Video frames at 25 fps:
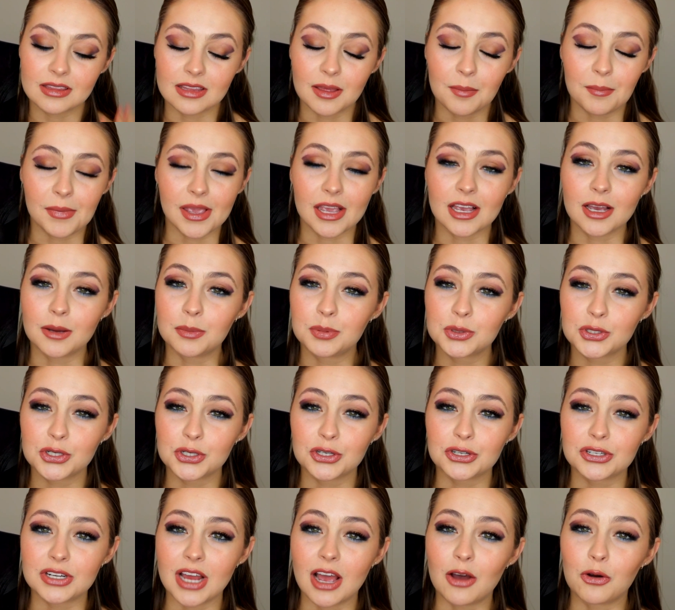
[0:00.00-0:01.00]
The makeup
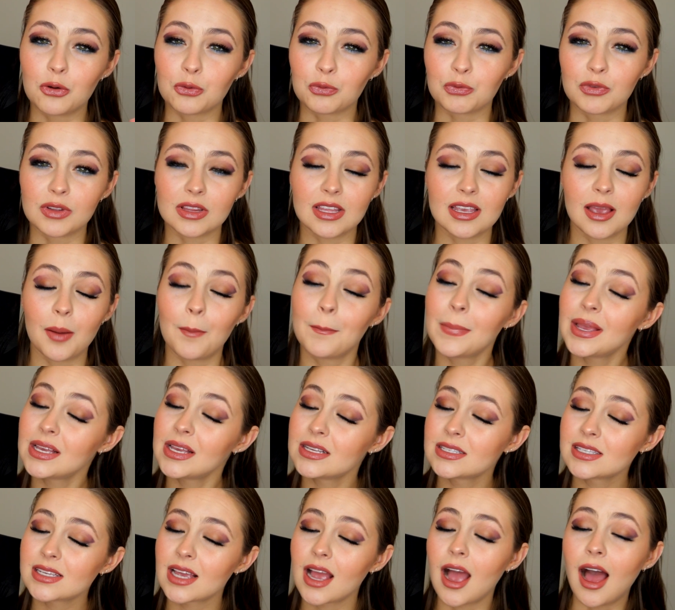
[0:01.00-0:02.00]
turned out really
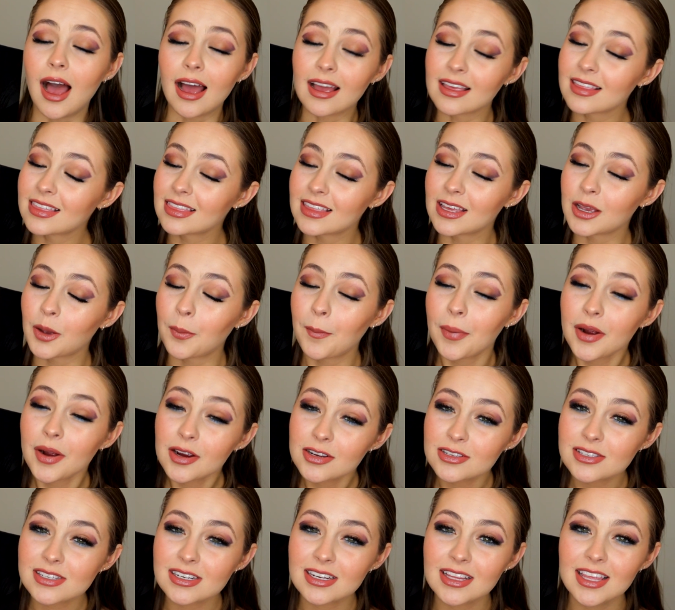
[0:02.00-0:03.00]
amazing, I think,
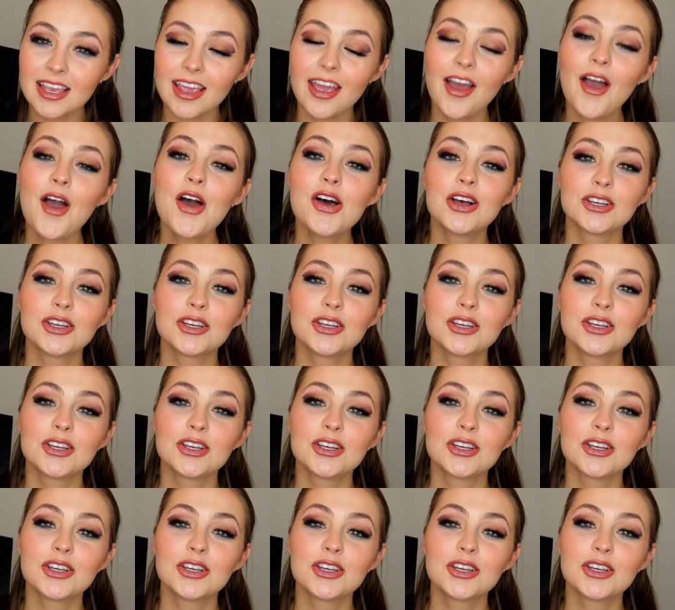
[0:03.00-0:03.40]
personally.